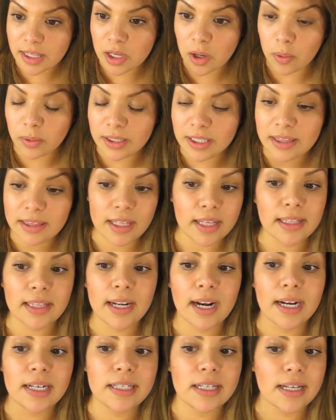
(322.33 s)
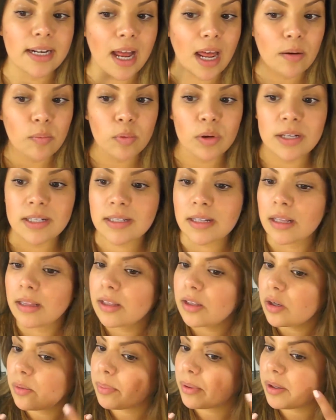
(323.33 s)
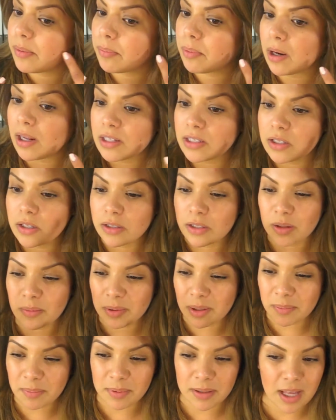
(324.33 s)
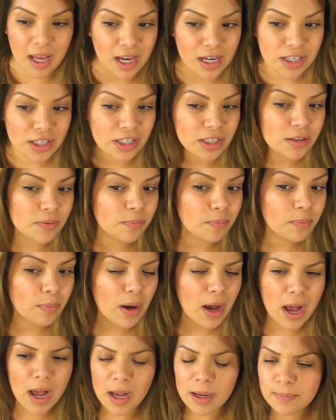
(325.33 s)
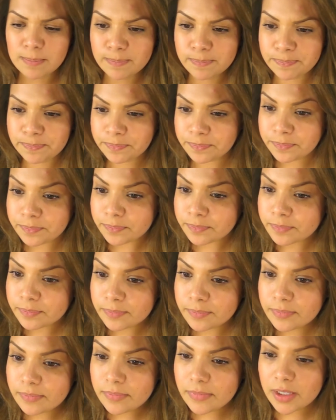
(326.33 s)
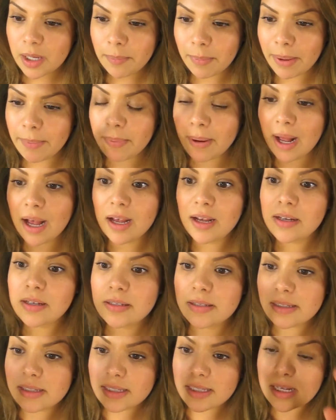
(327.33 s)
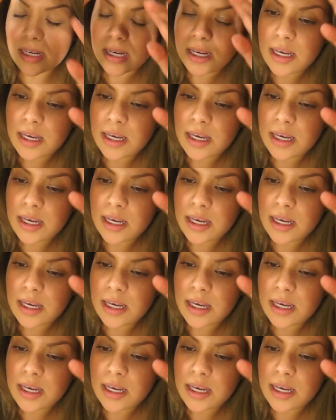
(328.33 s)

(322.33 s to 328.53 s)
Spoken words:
The only thing that I did add was a little bit of bronzer, a little bit of blush, my brows,